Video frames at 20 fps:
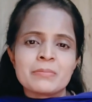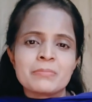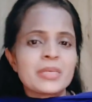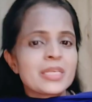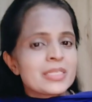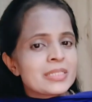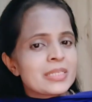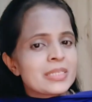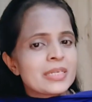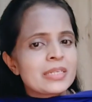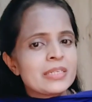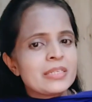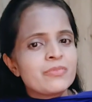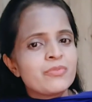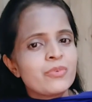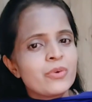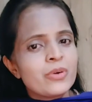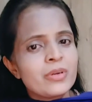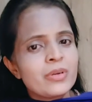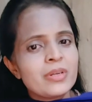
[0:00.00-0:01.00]
basically
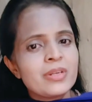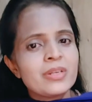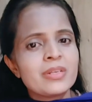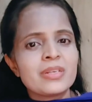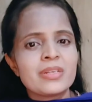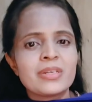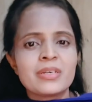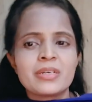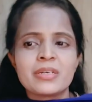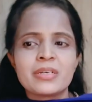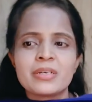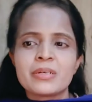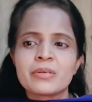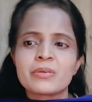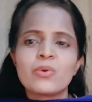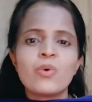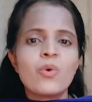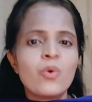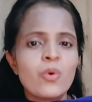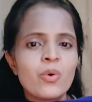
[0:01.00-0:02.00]

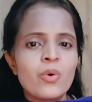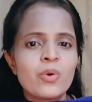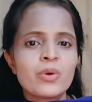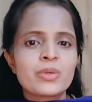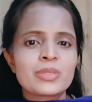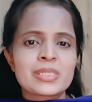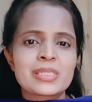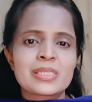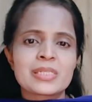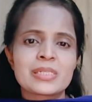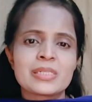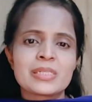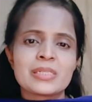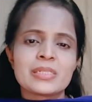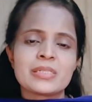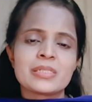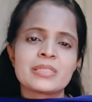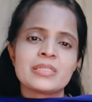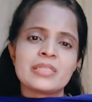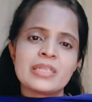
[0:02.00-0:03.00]
full course
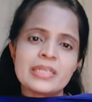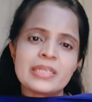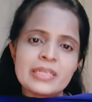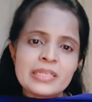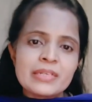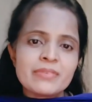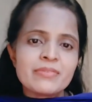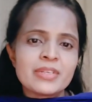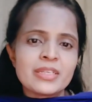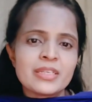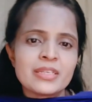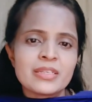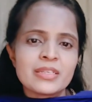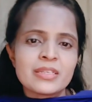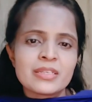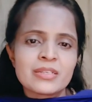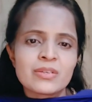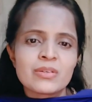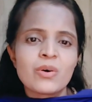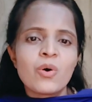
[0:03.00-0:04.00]
delivery
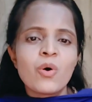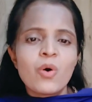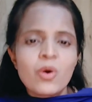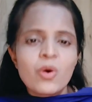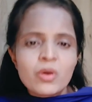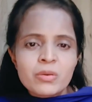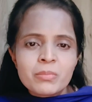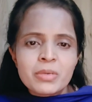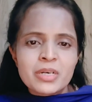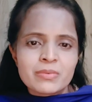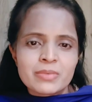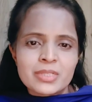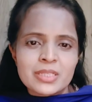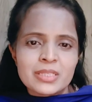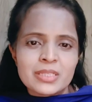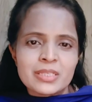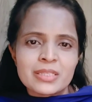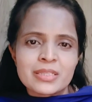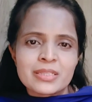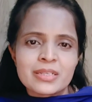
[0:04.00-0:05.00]
on
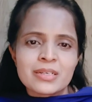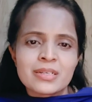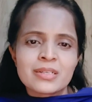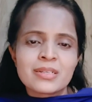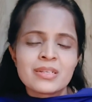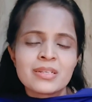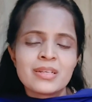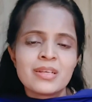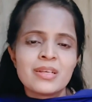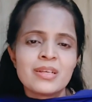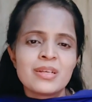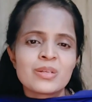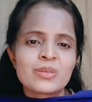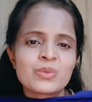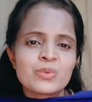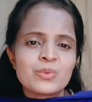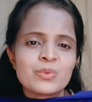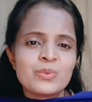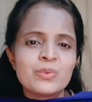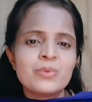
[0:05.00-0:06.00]
Bhagavad Gita
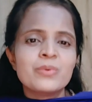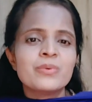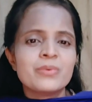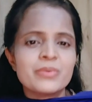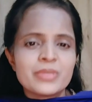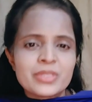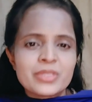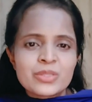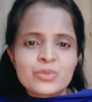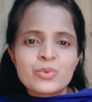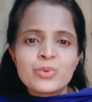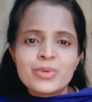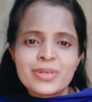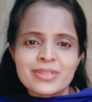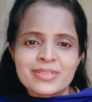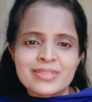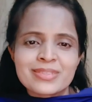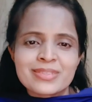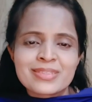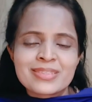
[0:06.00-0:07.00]
to
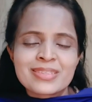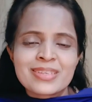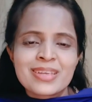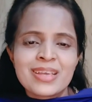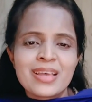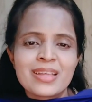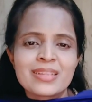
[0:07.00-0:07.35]
students.